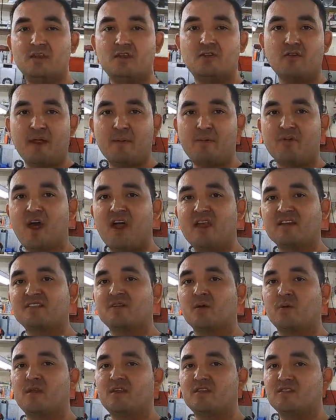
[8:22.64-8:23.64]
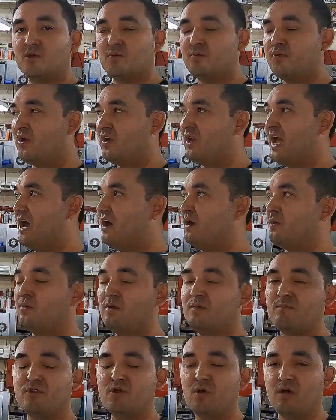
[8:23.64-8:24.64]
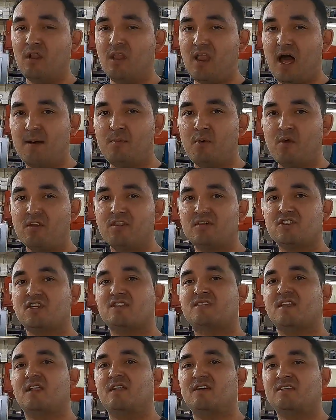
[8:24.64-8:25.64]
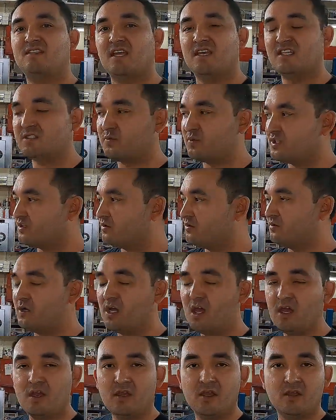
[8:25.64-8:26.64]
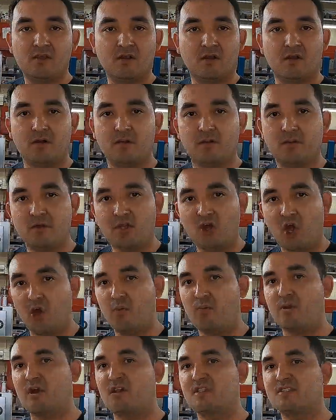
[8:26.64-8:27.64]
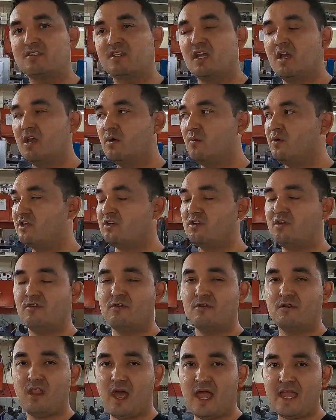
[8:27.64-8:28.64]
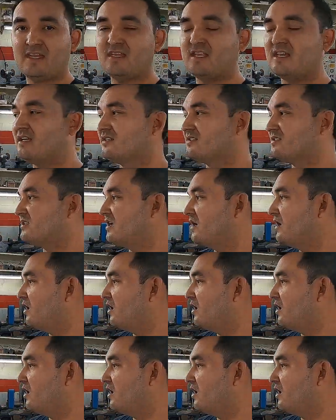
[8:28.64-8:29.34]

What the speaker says: great products that we do put out. We do a lot more than just LSAs. We do your Cobras, we do your Lightnings,